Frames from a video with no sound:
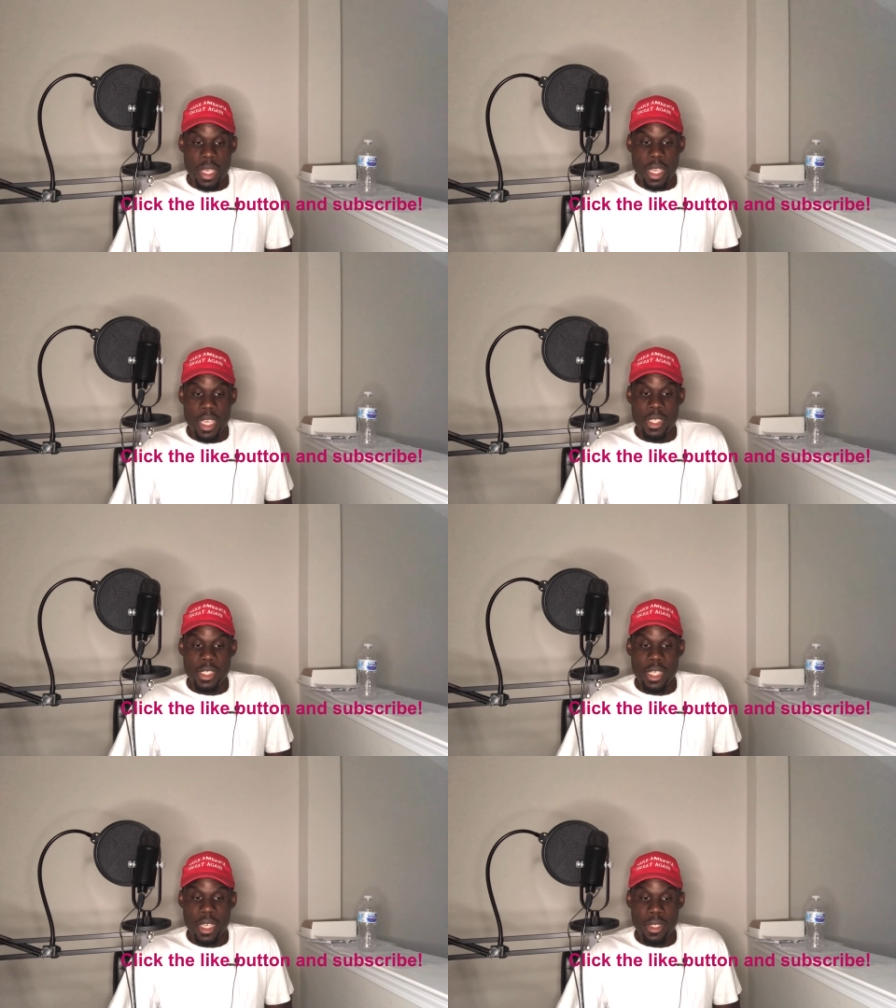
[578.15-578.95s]
It
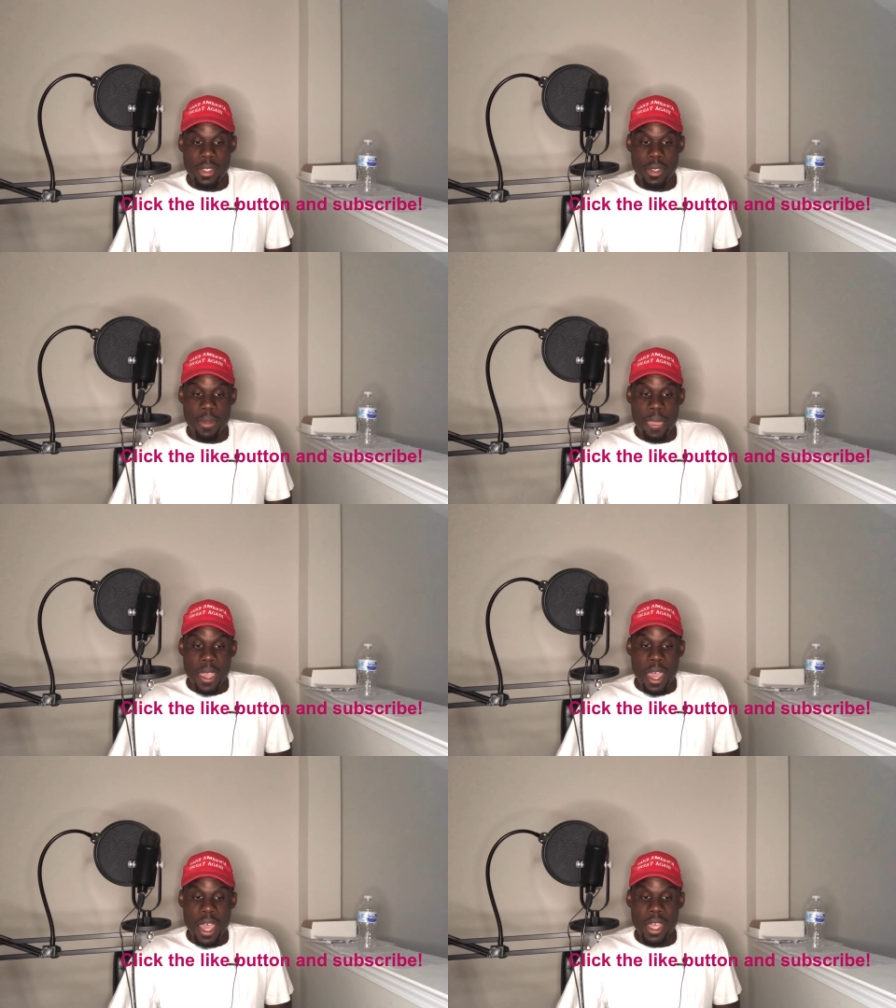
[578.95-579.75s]
states,
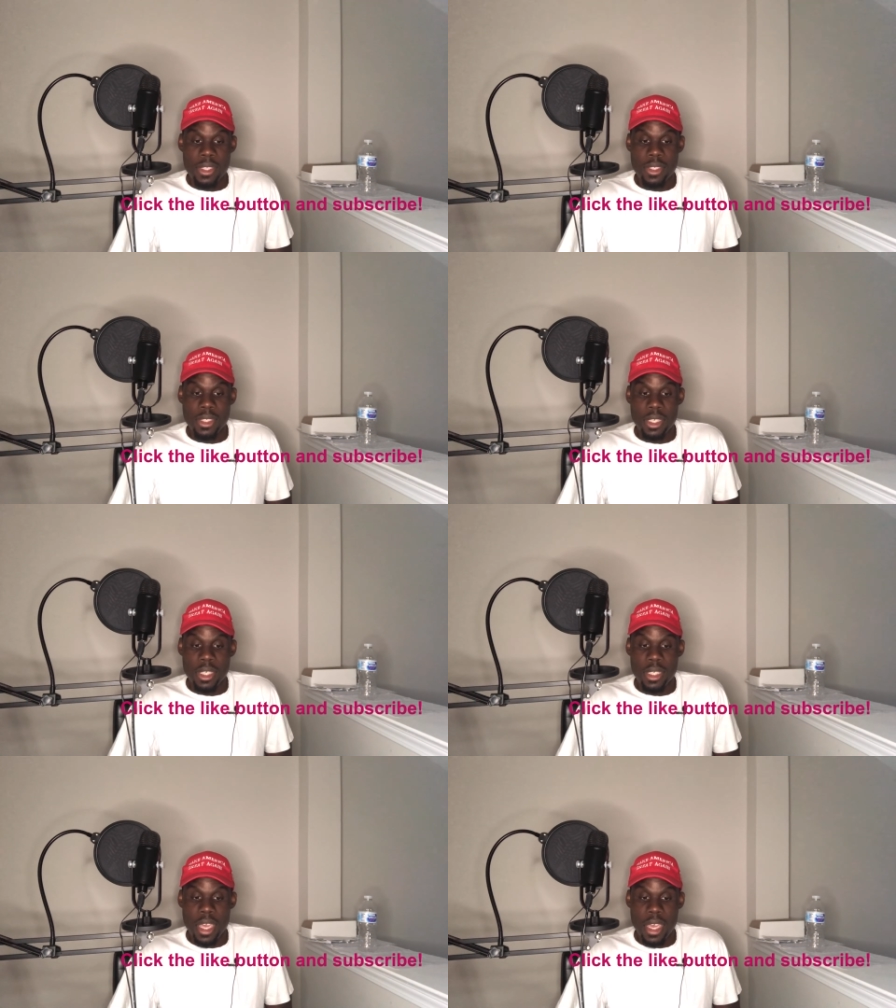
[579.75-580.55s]
"I
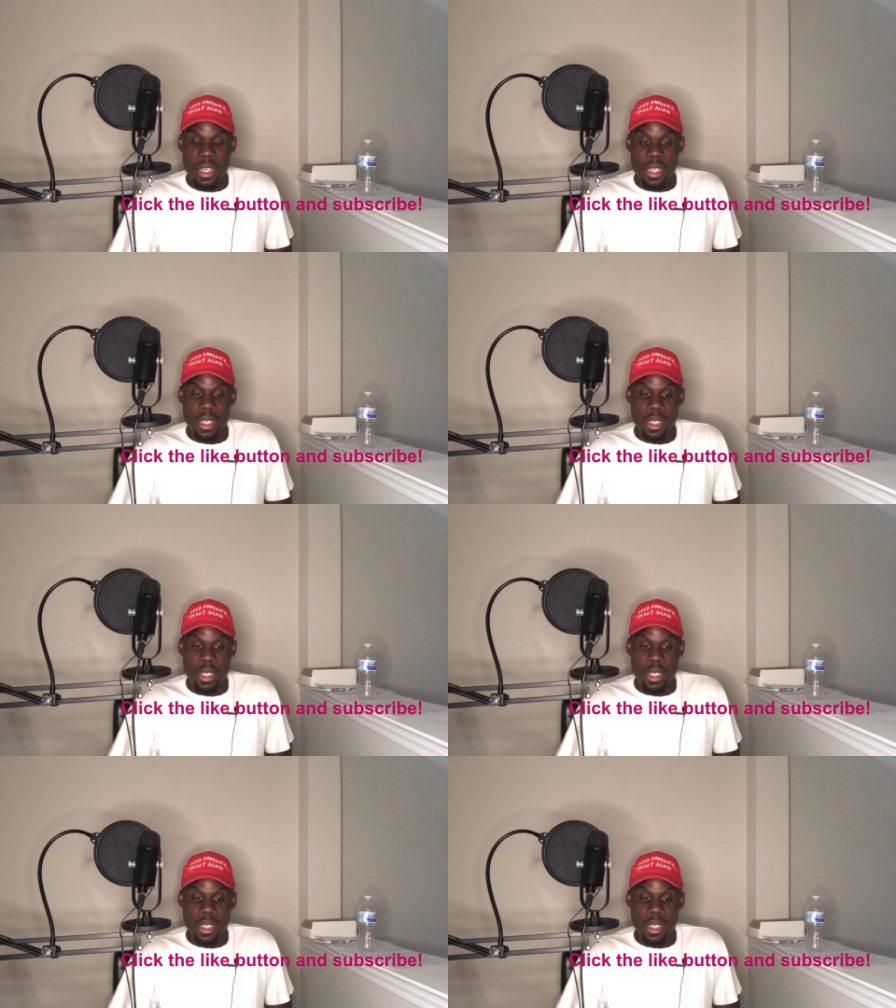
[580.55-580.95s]
see that